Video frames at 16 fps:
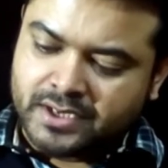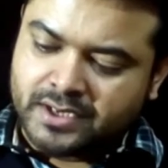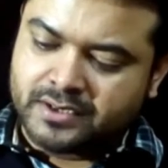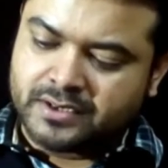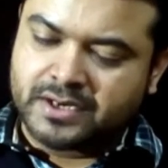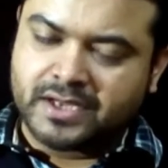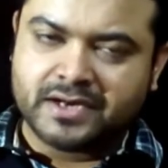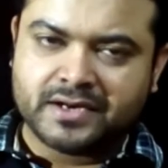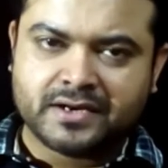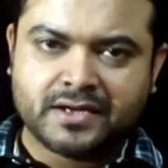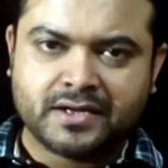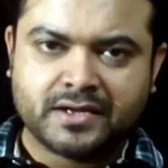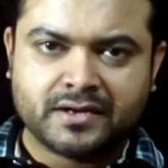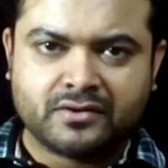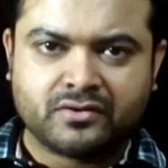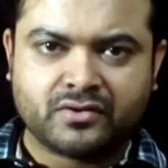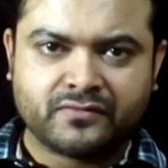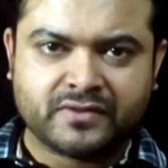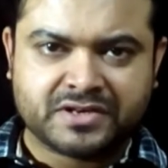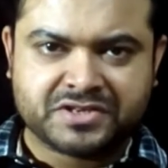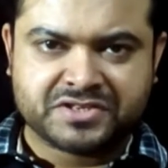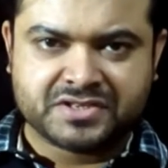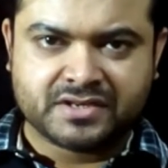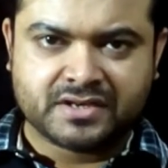you don't get any
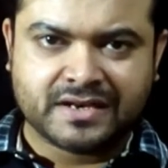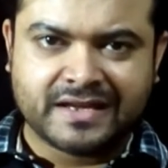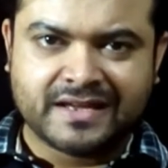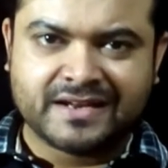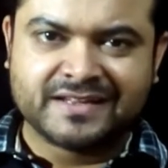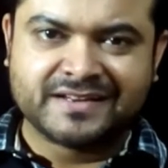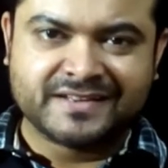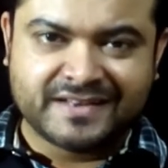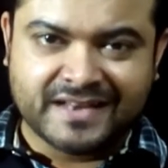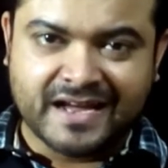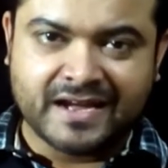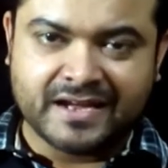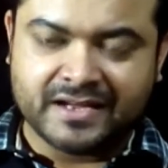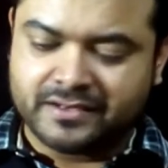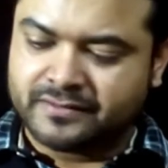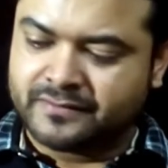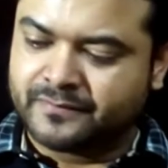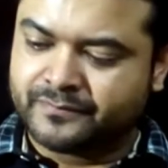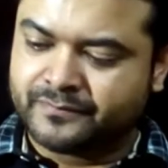notification LED light